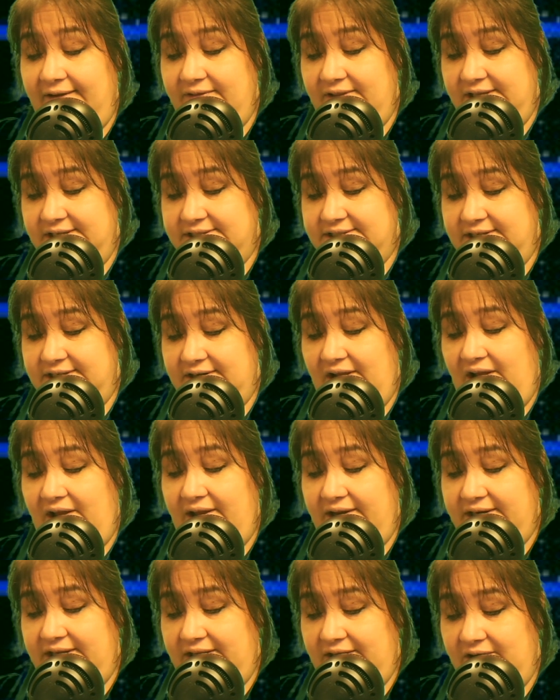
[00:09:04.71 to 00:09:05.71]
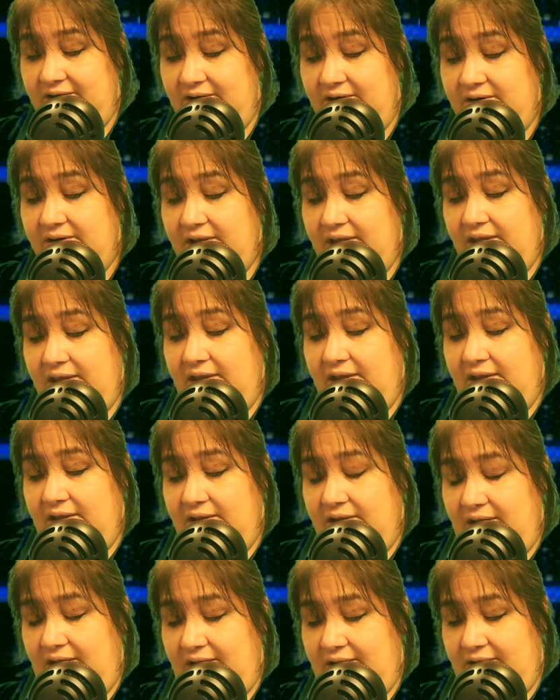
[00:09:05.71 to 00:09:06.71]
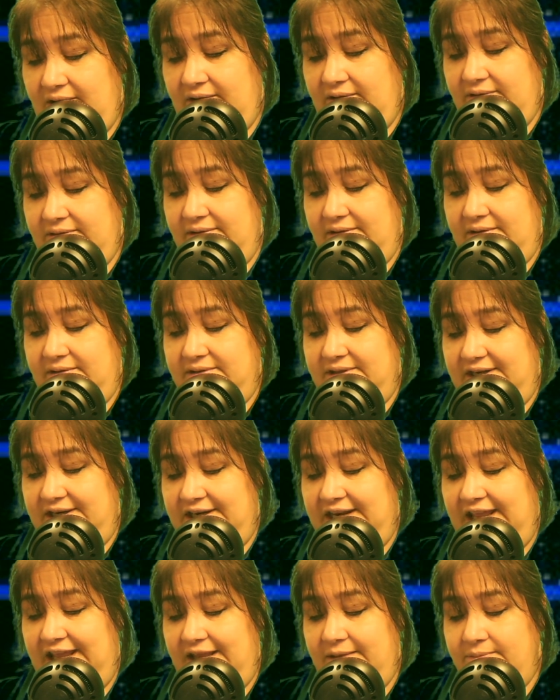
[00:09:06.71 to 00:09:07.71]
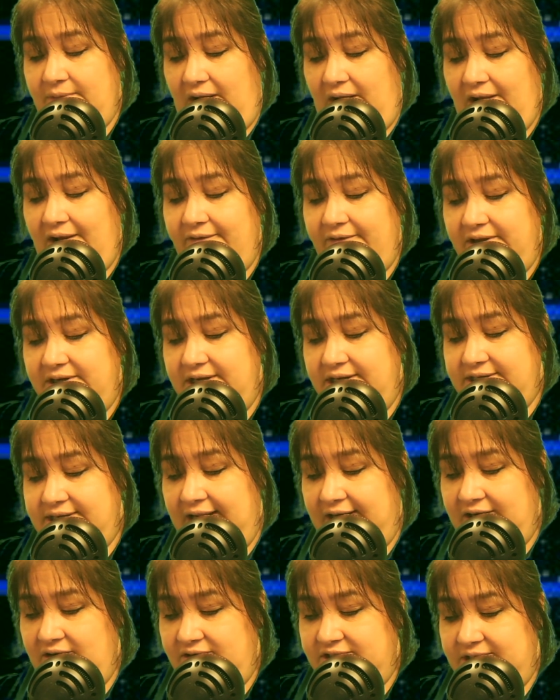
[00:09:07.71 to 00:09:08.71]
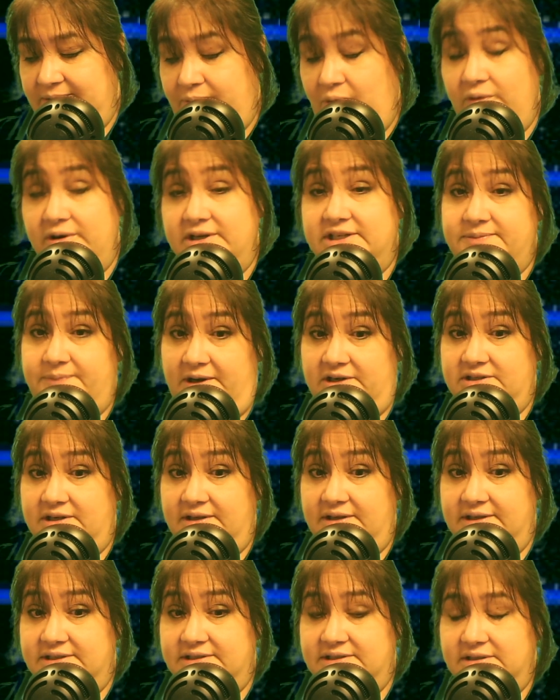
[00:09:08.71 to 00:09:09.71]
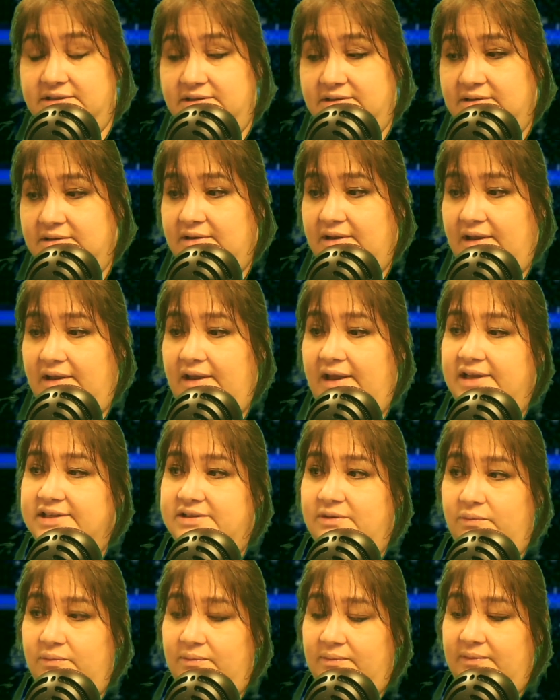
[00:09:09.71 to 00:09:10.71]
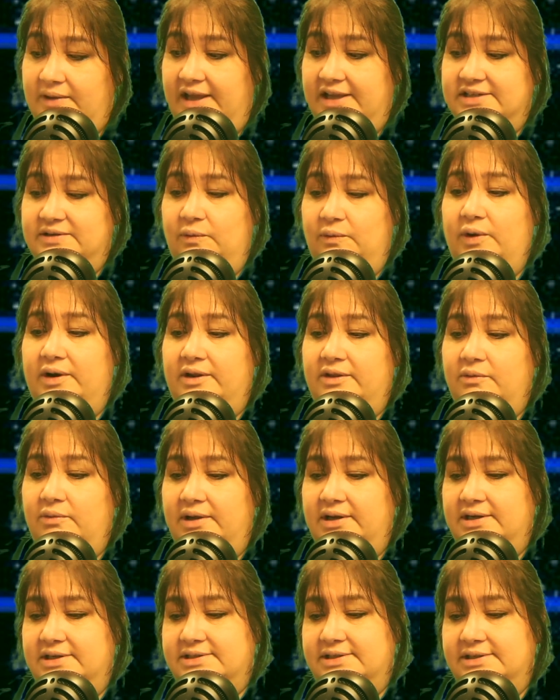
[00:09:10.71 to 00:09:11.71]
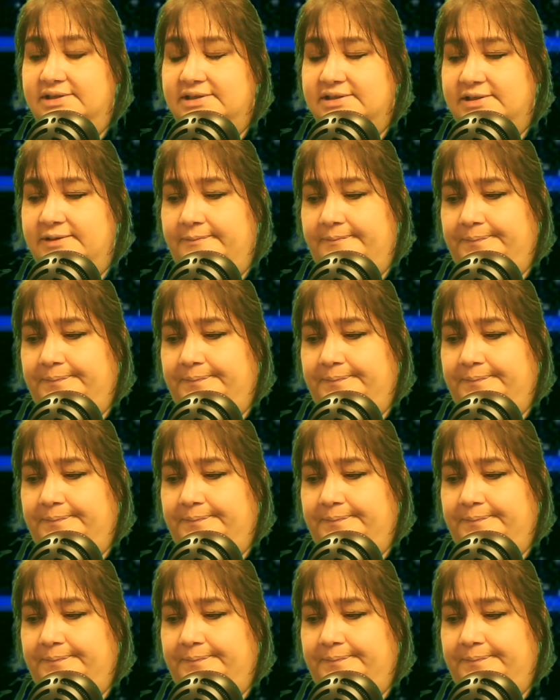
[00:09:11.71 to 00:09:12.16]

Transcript: listed on here the name of a Nintendo support specialist as one of the witnesses.